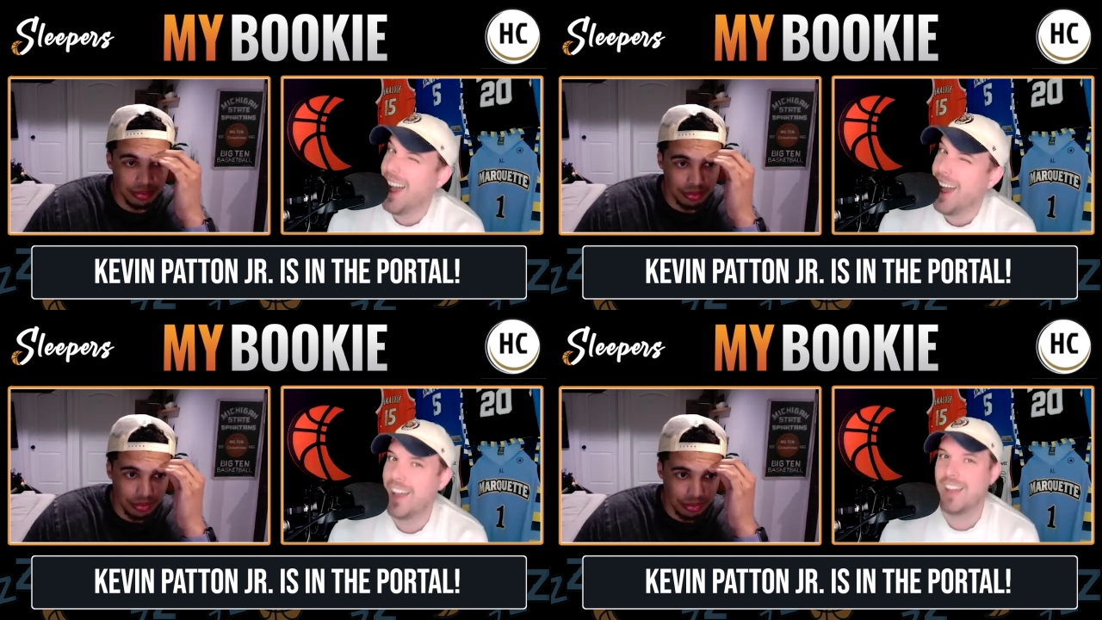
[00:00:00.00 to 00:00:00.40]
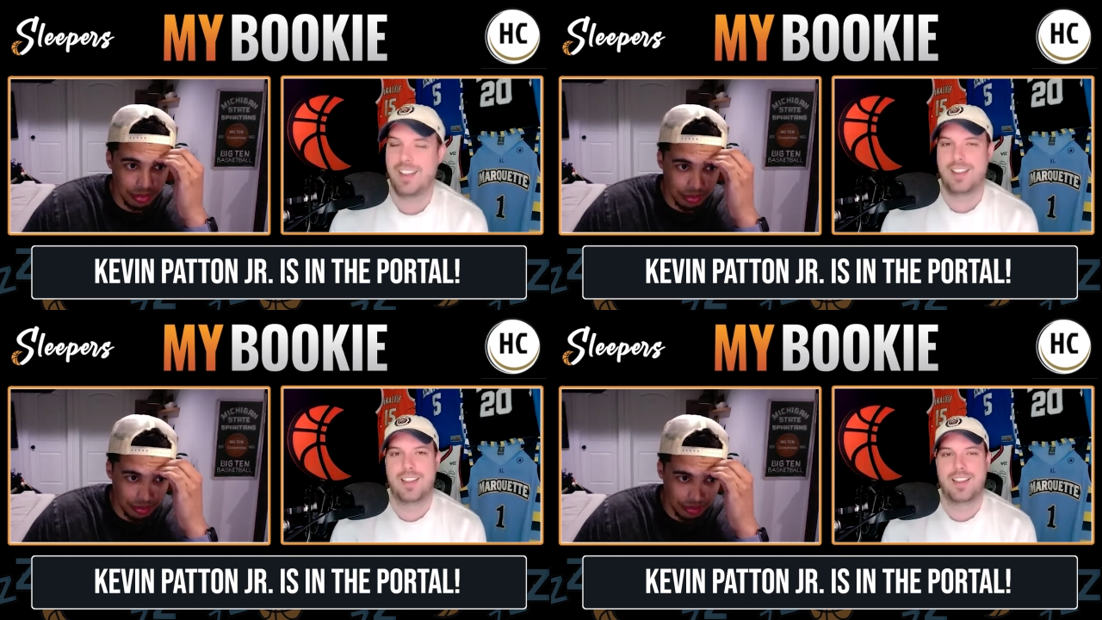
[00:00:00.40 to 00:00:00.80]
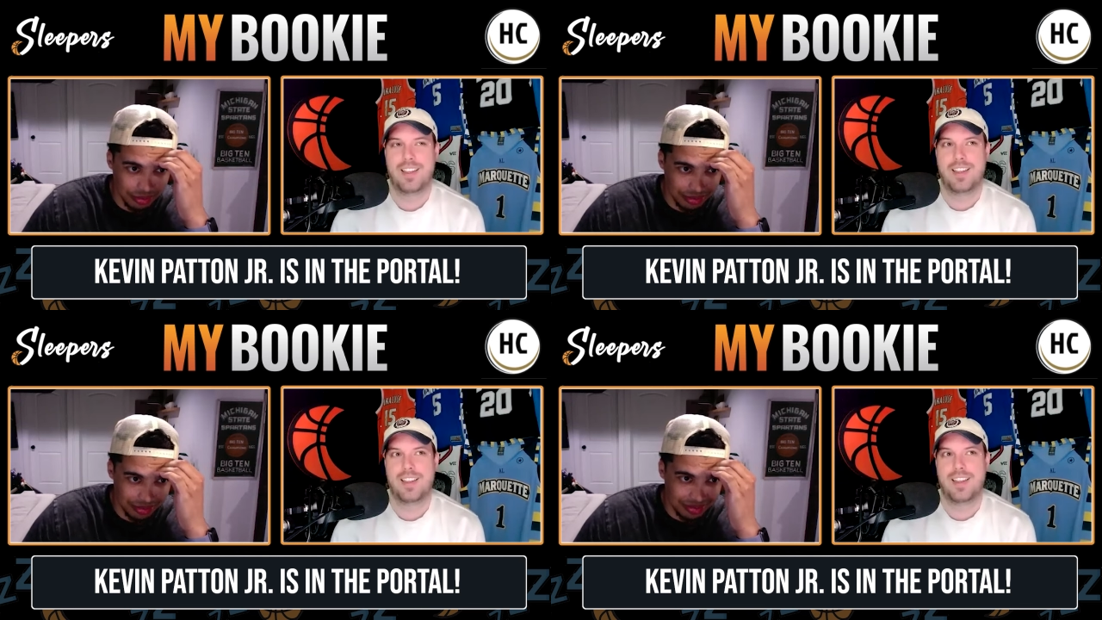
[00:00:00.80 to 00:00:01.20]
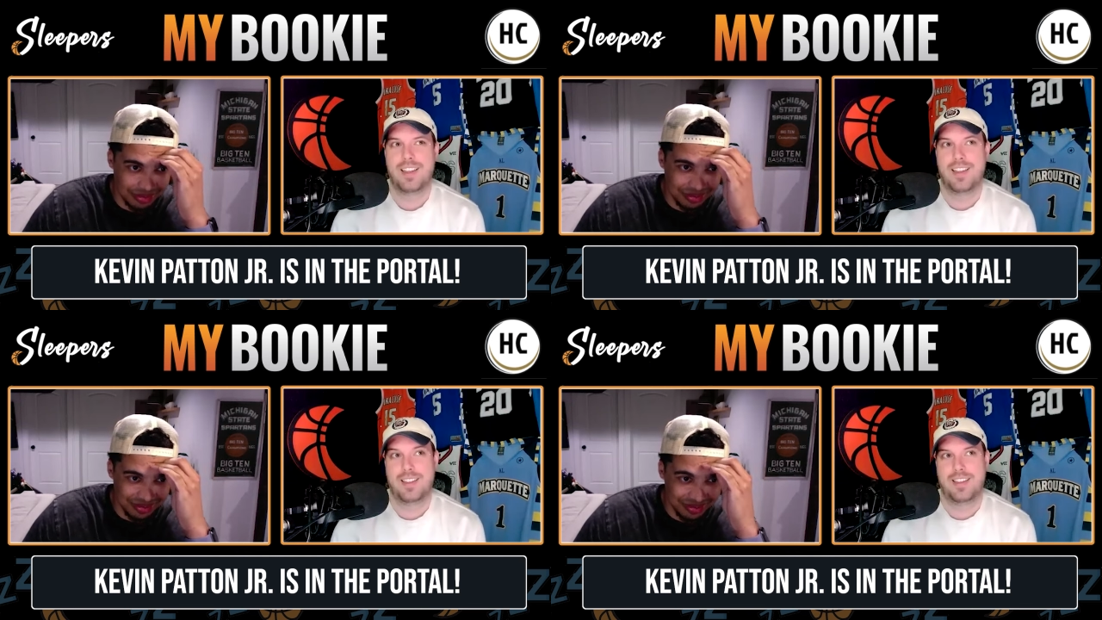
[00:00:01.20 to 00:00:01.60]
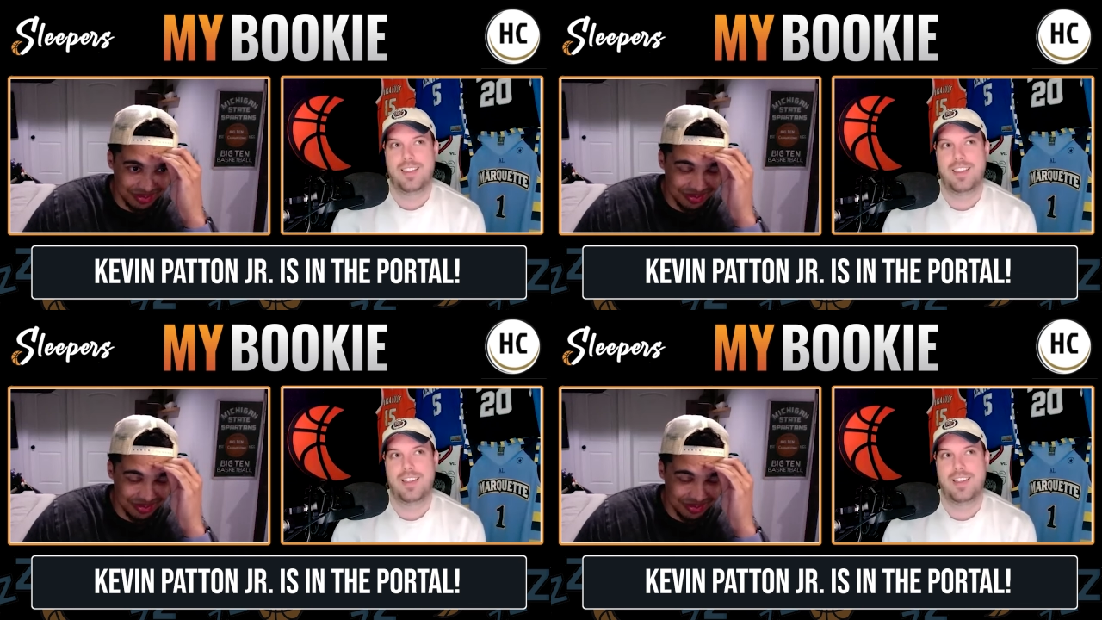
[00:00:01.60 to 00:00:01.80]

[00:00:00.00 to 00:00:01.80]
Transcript: No one is speaking in this clip.